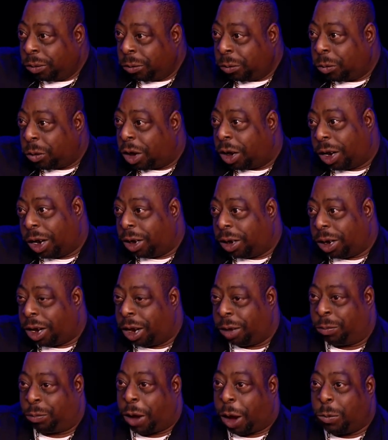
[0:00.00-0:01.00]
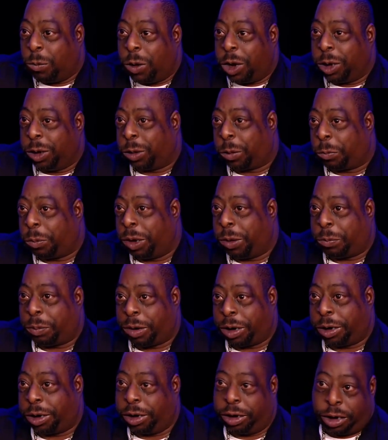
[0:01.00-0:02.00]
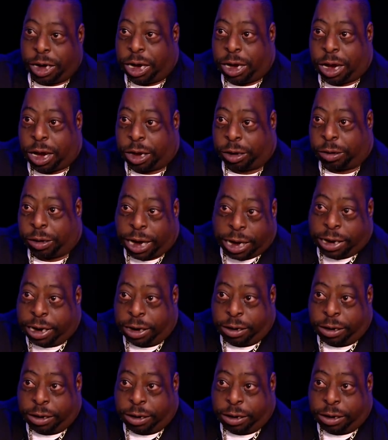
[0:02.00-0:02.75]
Well, if I wanted to be president, yeah, I'd take